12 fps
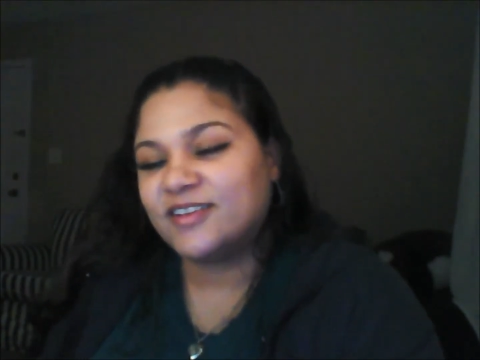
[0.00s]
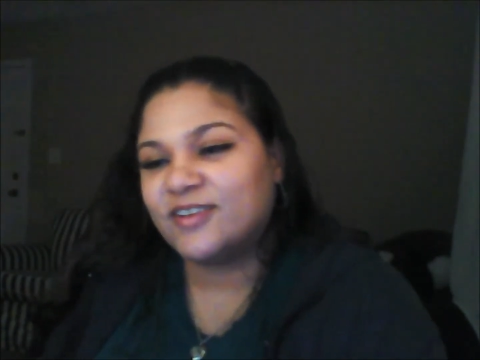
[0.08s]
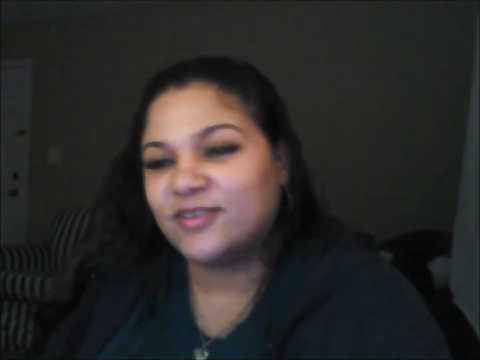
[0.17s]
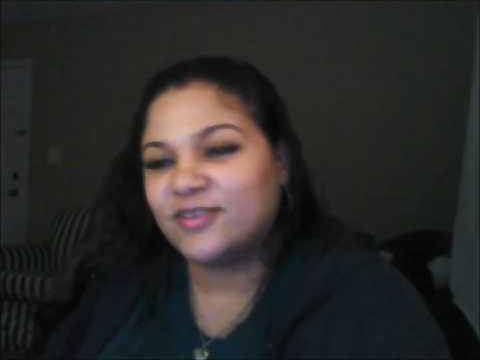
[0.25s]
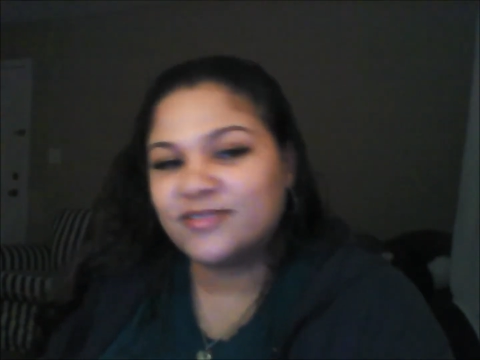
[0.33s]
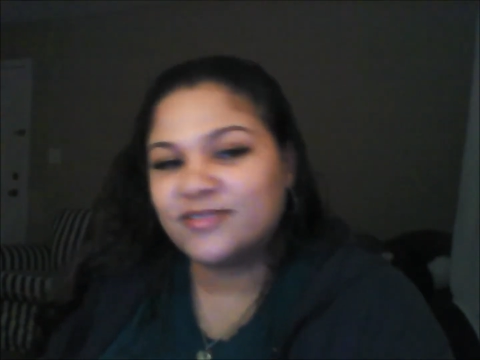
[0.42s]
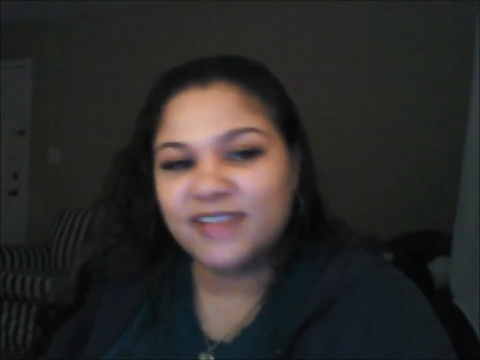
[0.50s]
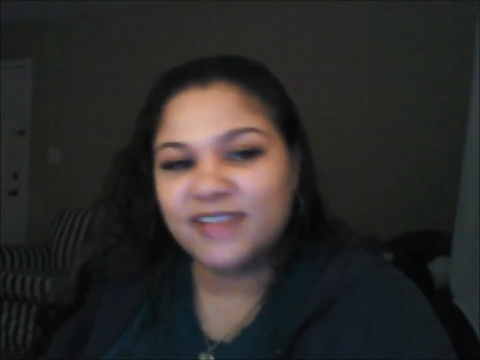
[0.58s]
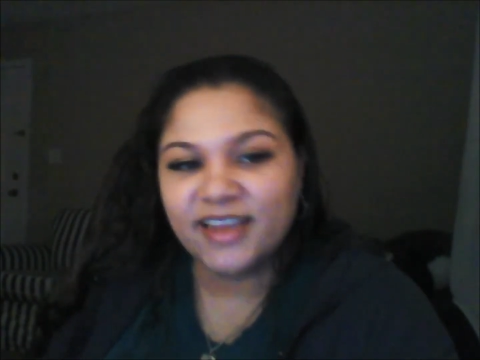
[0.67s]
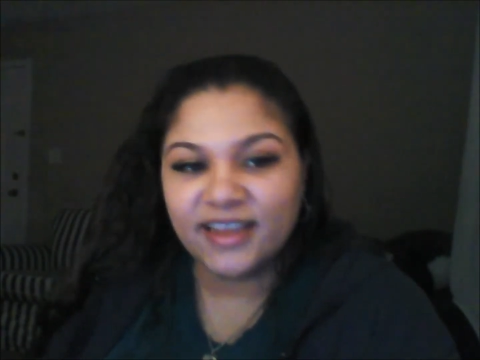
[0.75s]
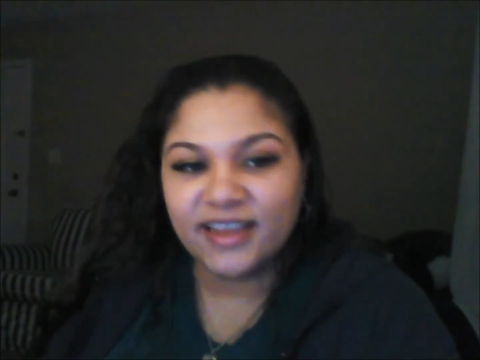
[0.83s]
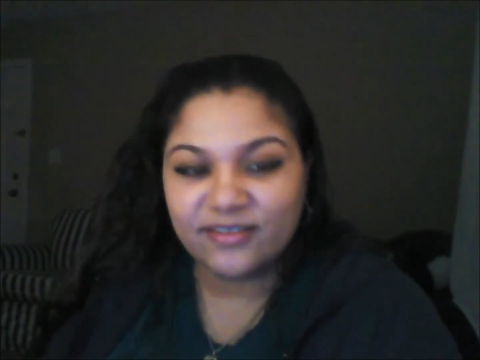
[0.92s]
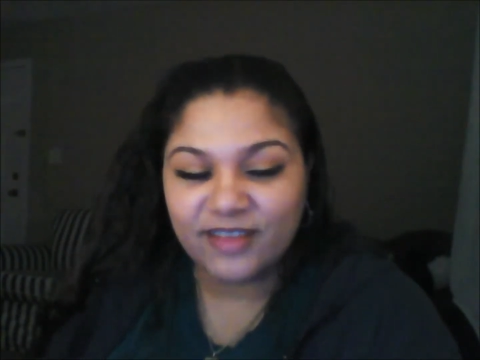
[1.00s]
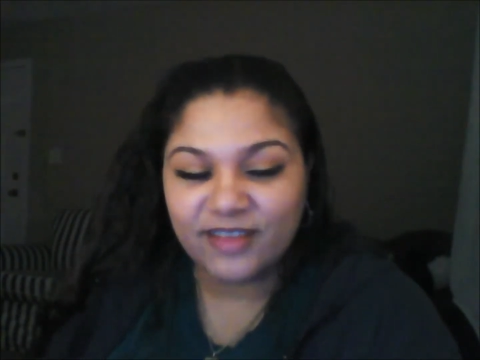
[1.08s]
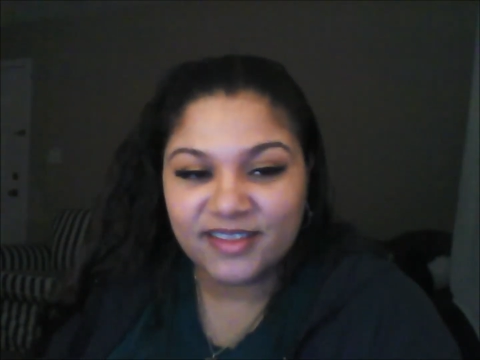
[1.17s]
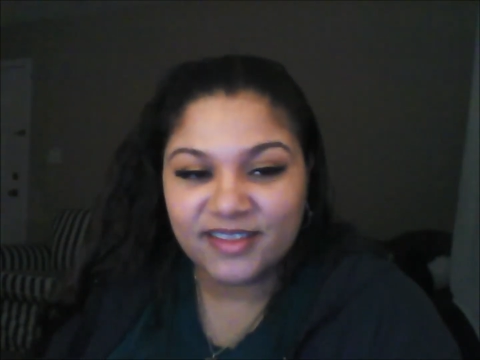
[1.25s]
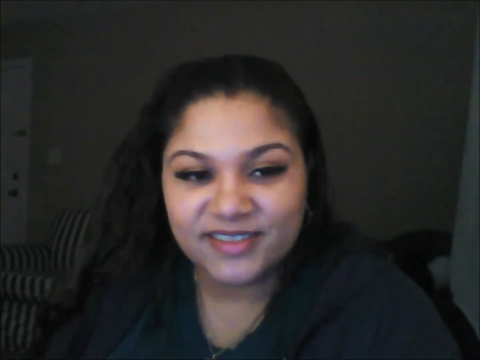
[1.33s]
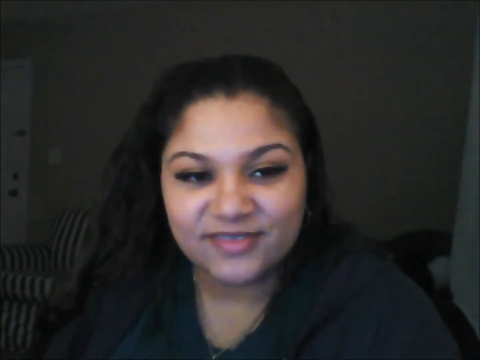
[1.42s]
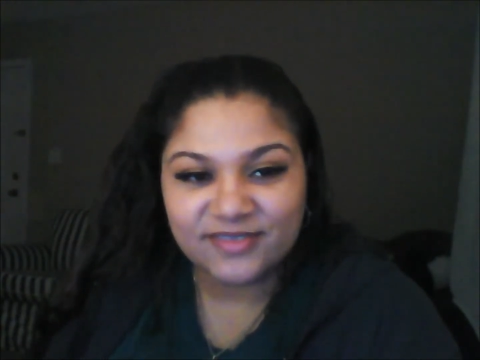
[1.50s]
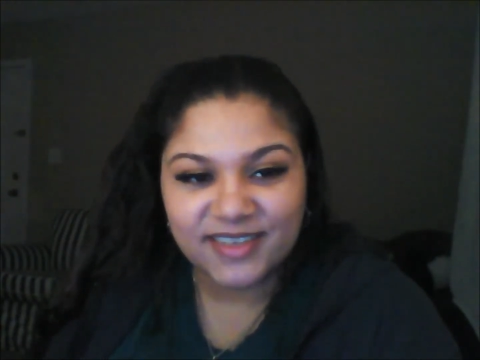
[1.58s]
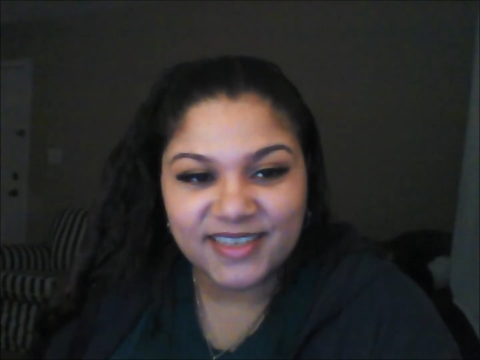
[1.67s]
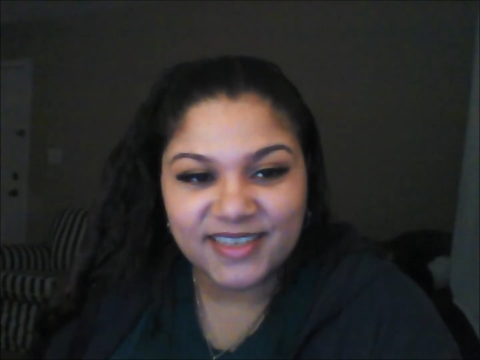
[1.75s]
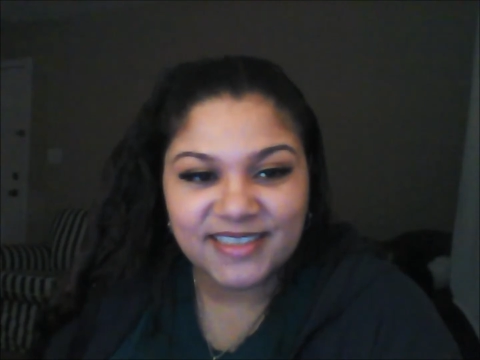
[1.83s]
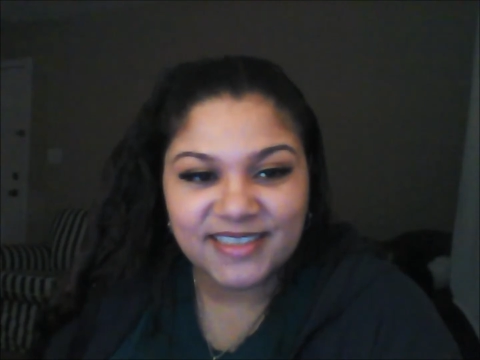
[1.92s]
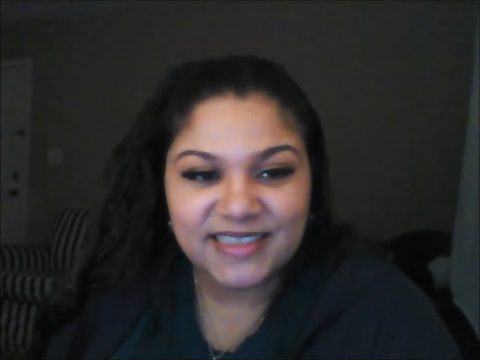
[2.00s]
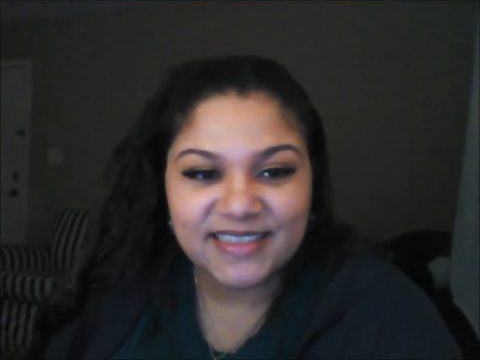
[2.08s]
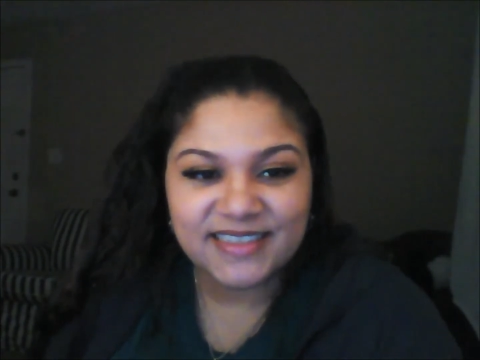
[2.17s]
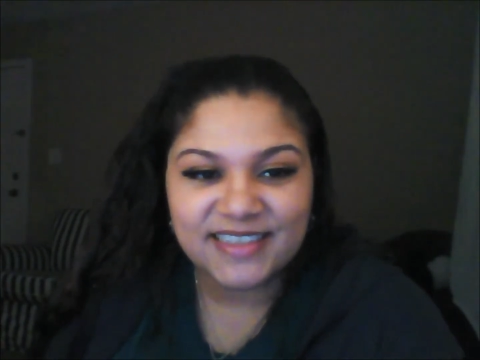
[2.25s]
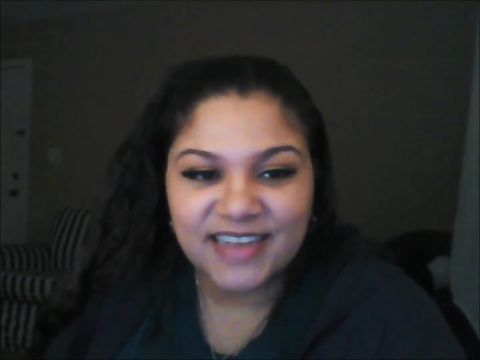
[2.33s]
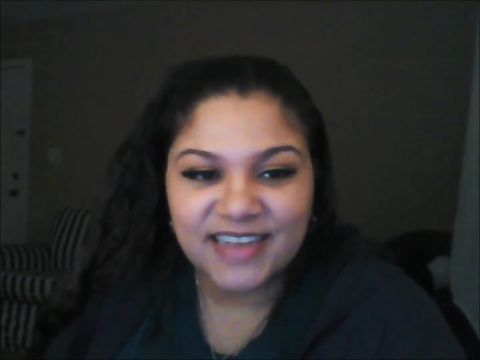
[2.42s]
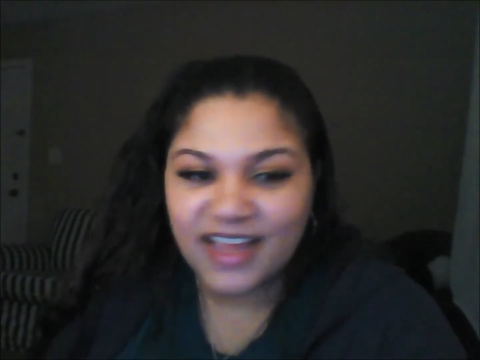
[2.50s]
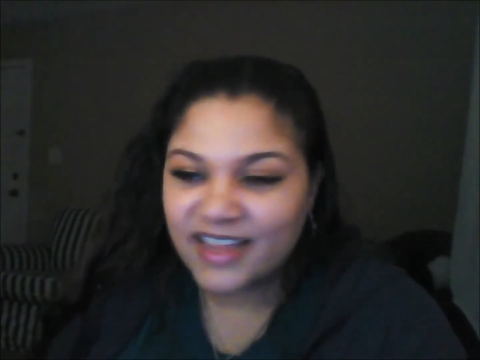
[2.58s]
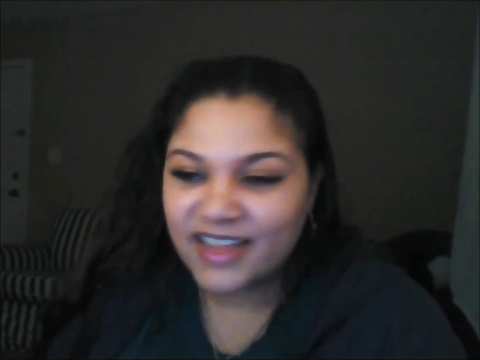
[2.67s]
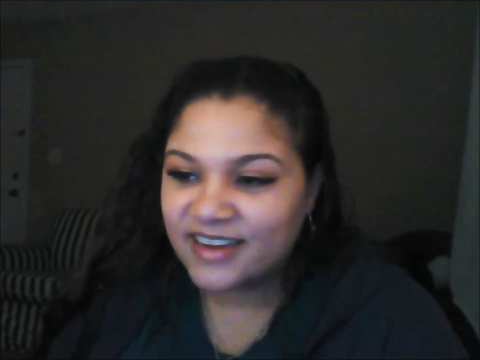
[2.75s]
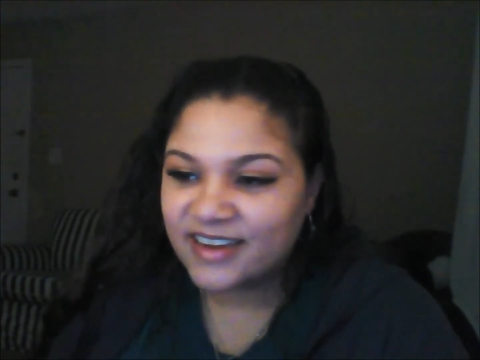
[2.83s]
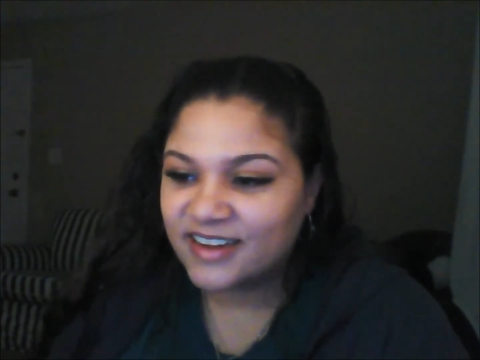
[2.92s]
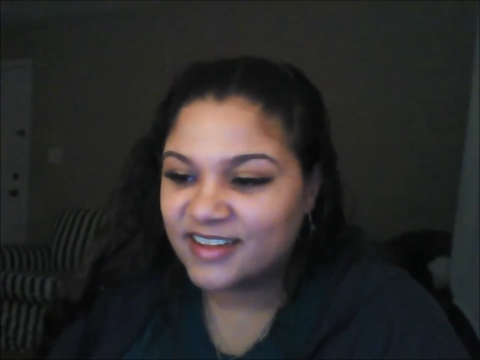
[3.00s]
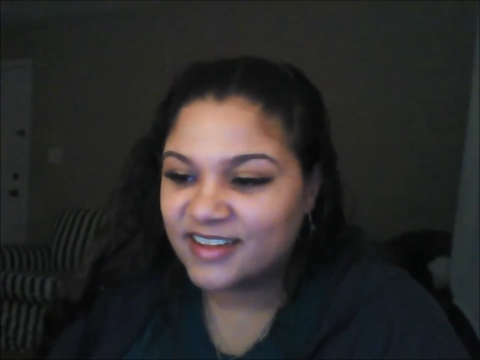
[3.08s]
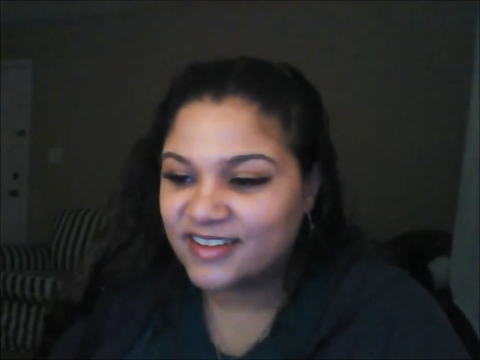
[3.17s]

you know, taking it relatively easy tonight,